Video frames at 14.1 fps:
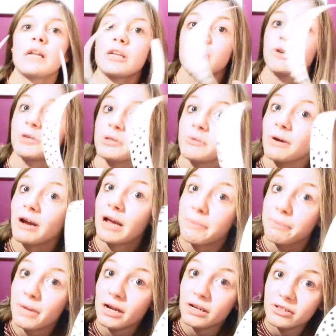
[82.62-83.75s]
And I always wear a
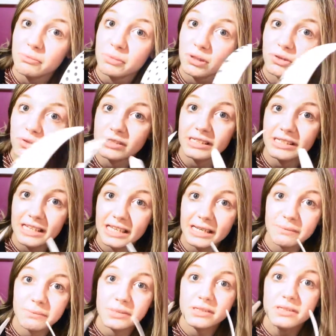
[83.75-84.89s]
headband because it
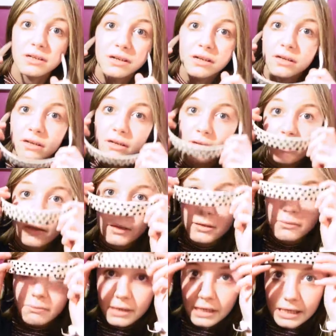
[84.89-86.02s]
keeps
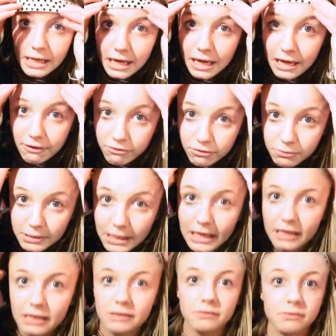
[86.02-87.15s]
my hair from
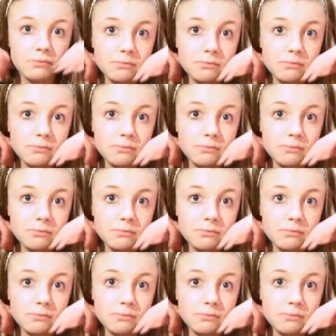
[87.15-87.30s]
getting